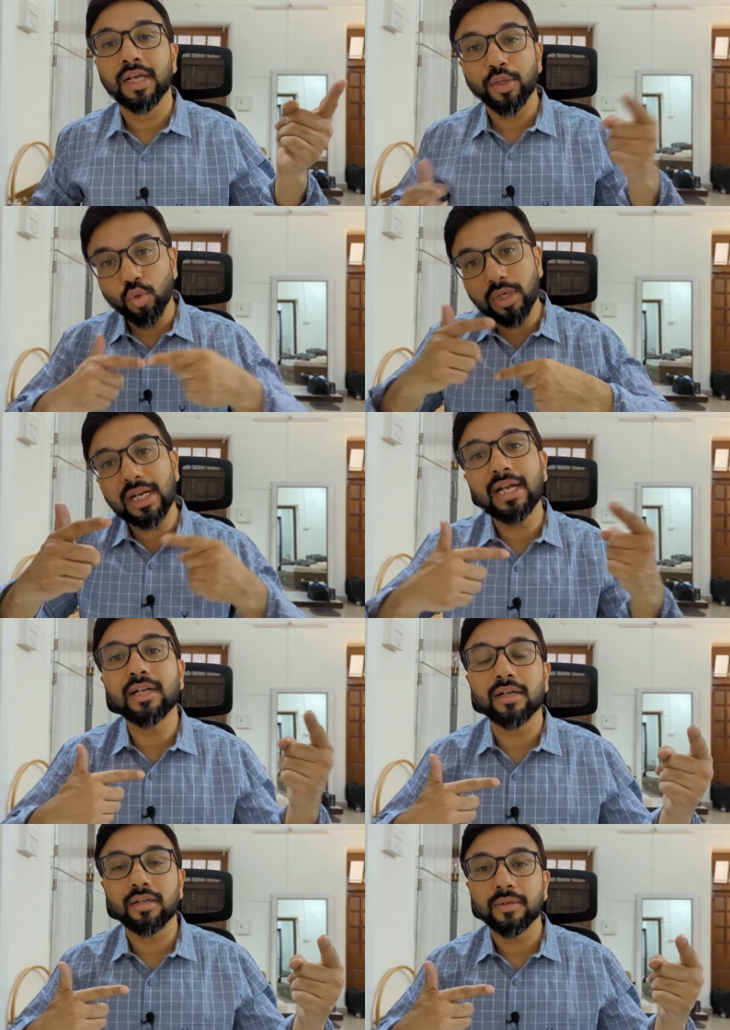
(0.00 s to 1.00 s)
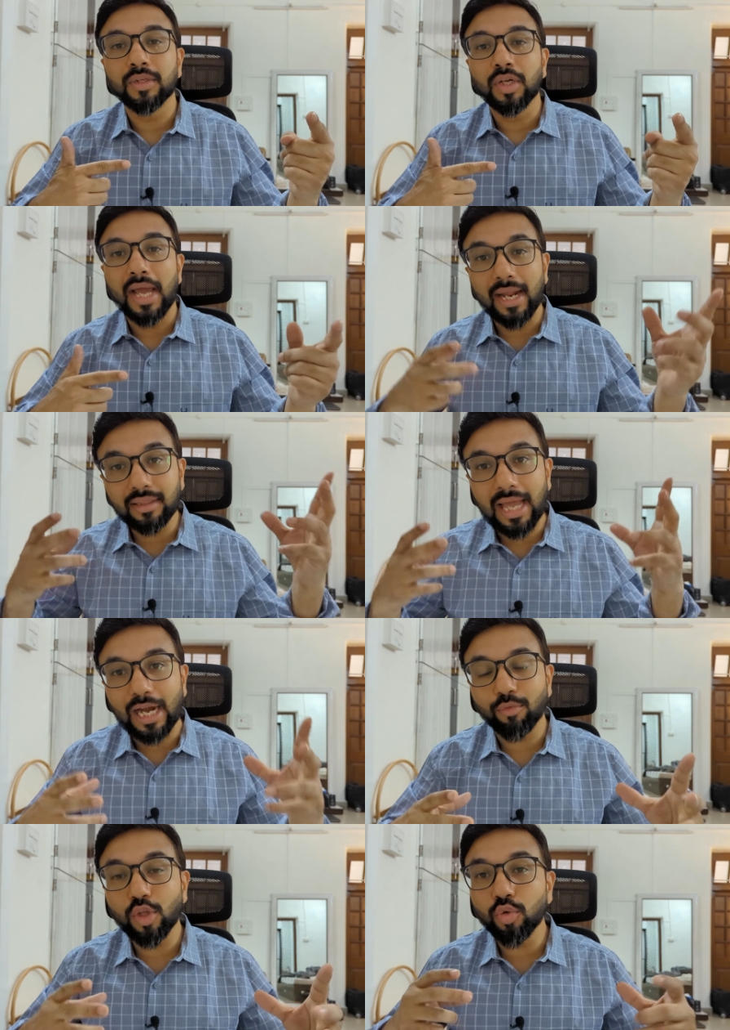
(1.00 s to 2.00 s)
You relate it. And
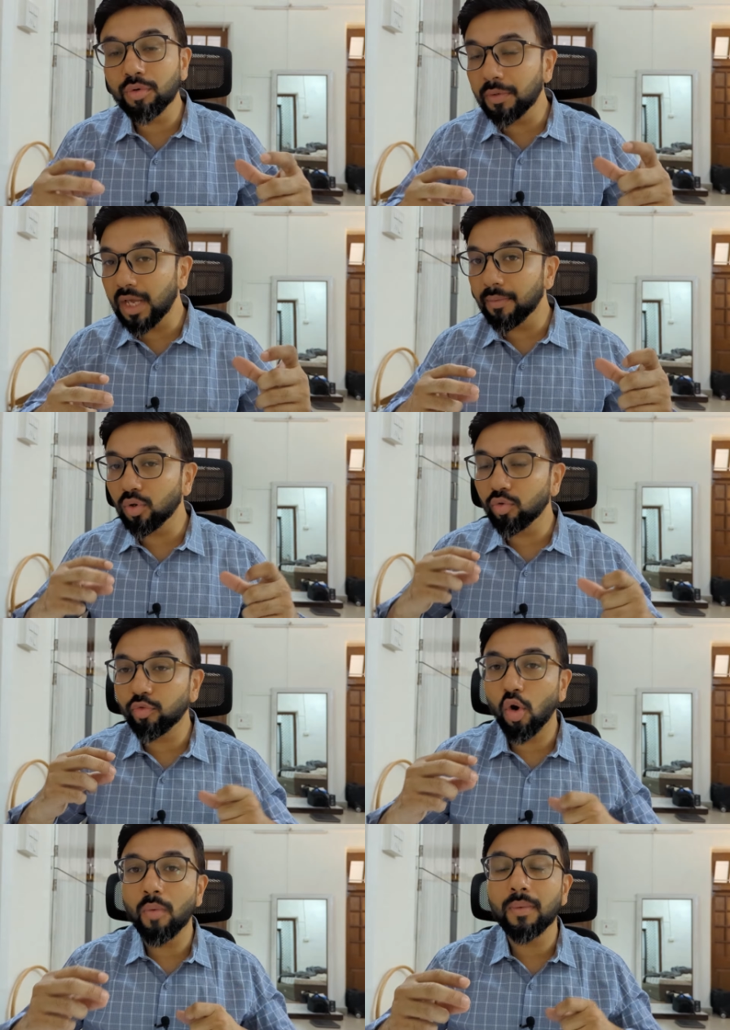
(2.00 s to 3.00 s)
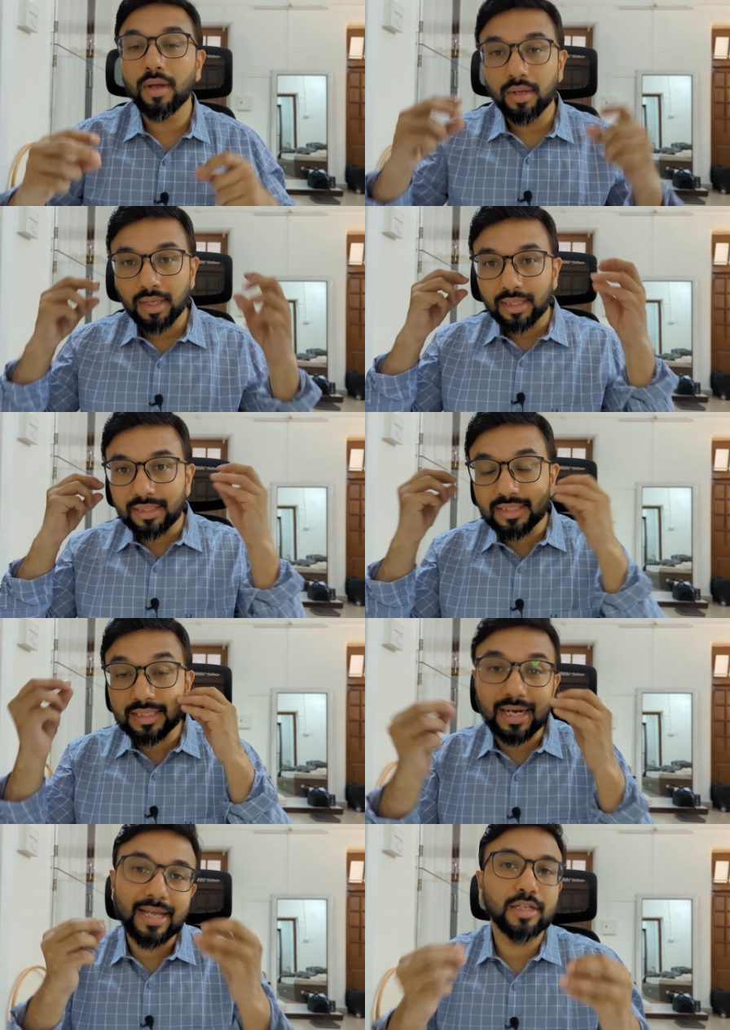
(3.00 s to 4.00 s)
that way you will be able to form these
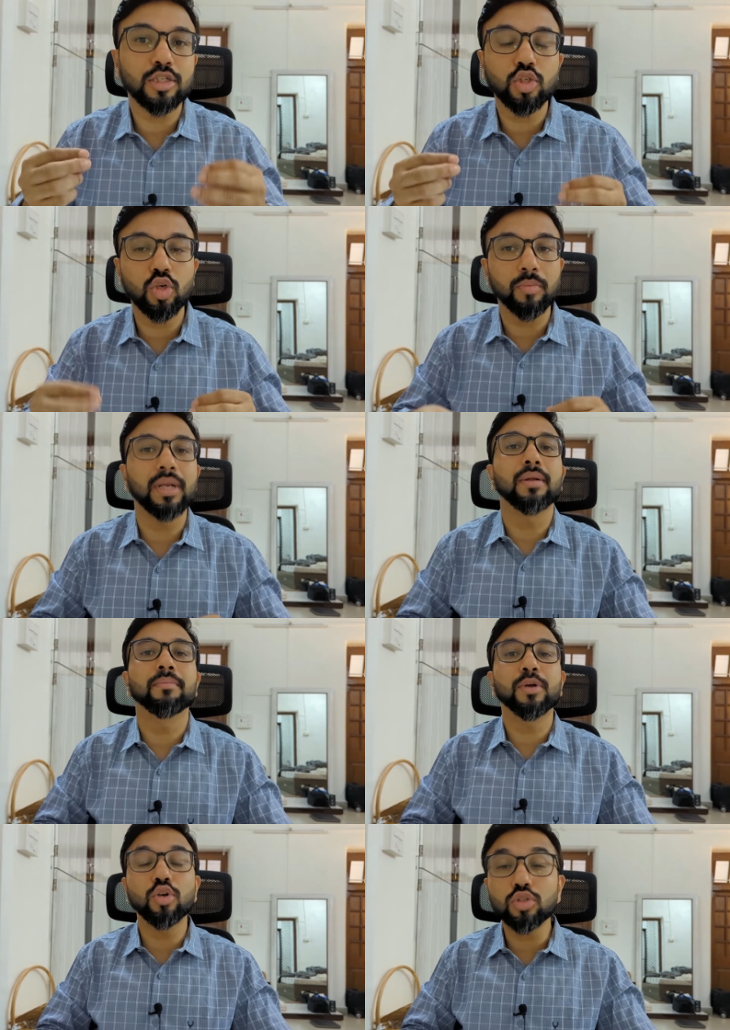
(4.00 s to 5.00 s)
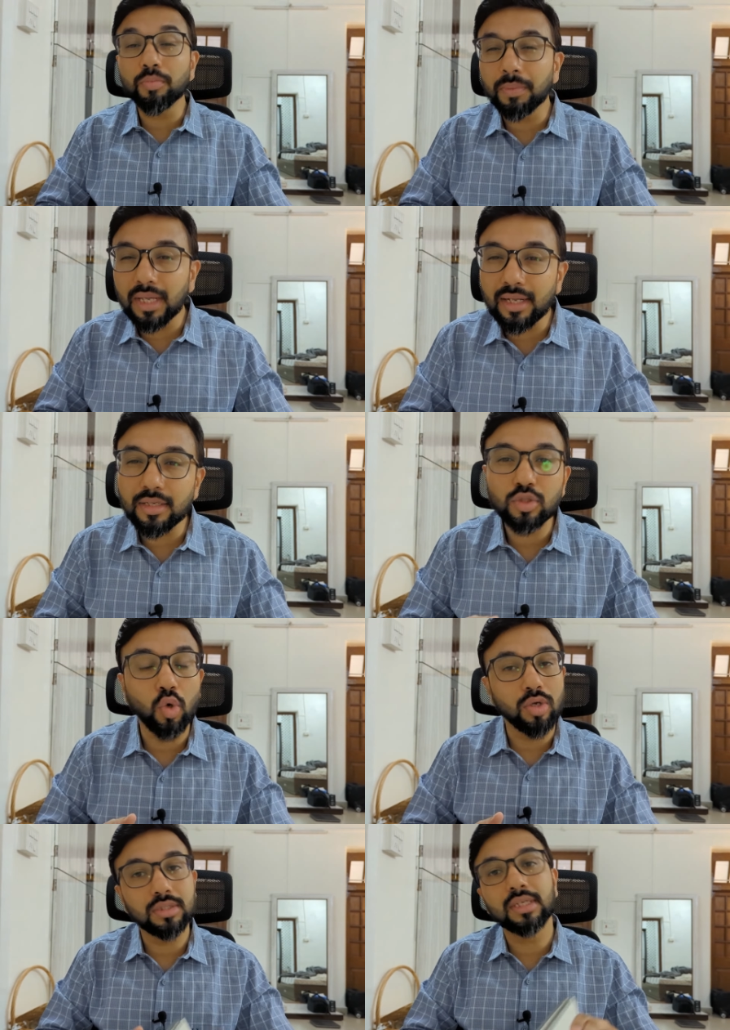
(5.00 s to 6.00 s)
connections in your brain, because your brain is
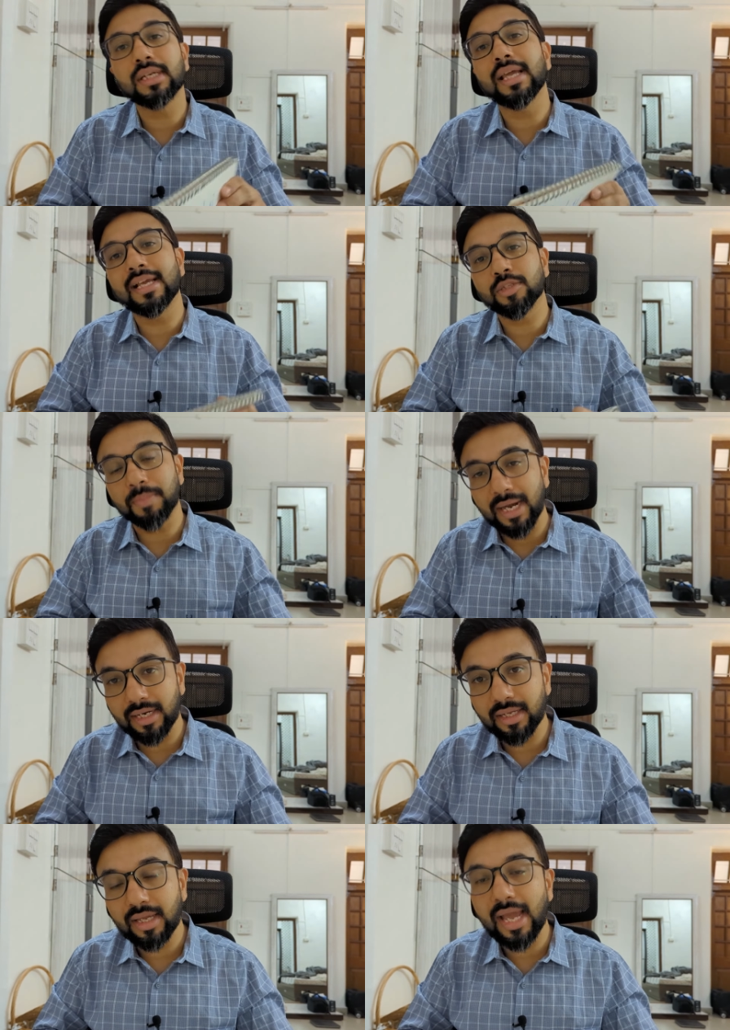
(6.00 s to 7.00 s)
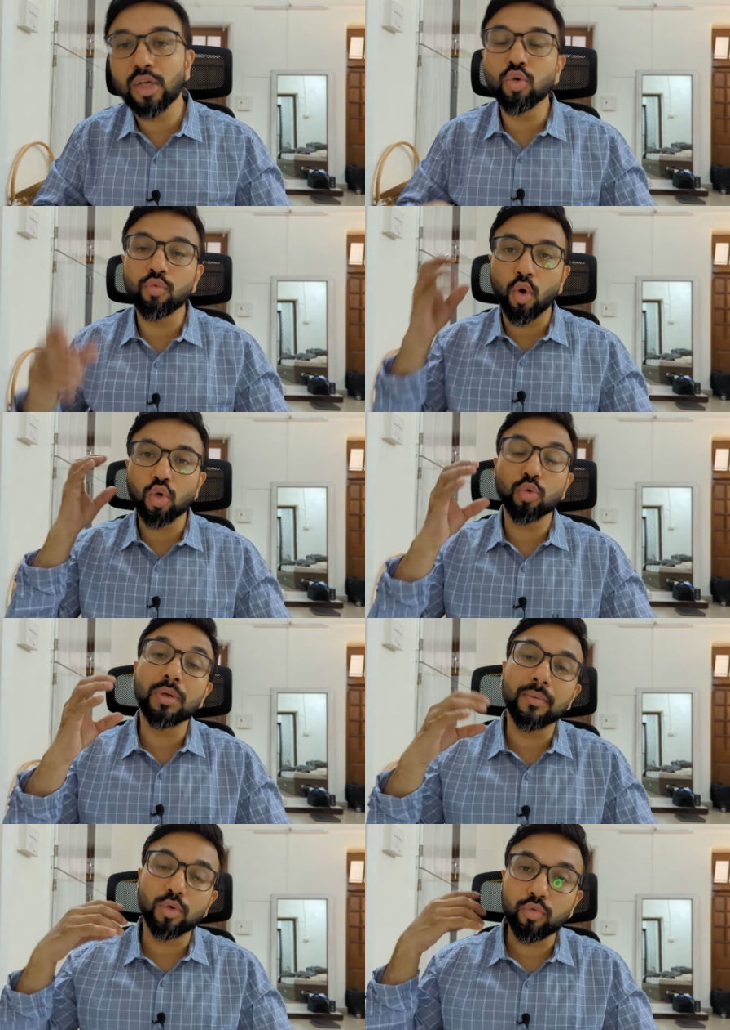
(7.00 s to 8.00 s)
constantly expanding and you want to
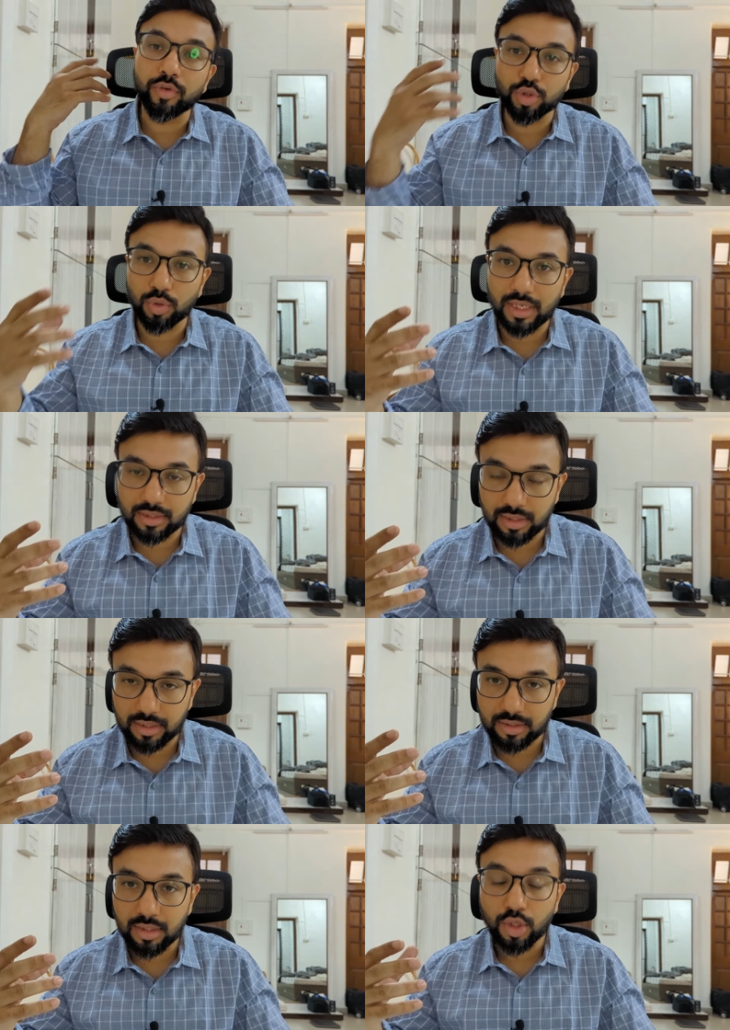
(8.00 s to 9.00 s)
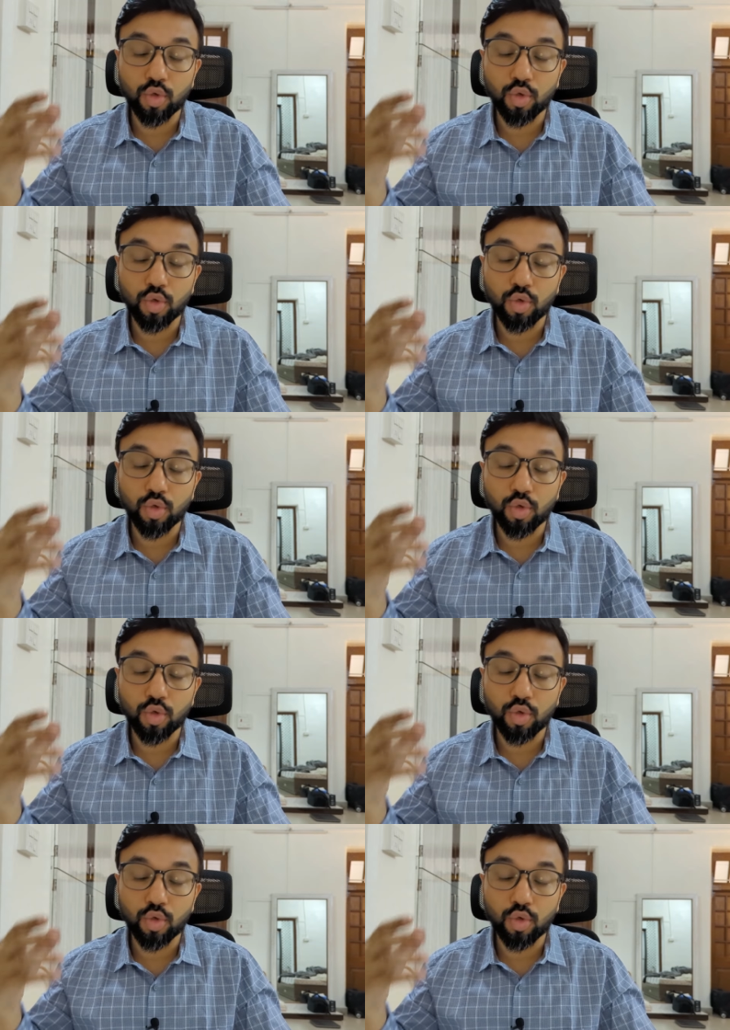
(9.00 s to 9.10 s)
be able to visualize things.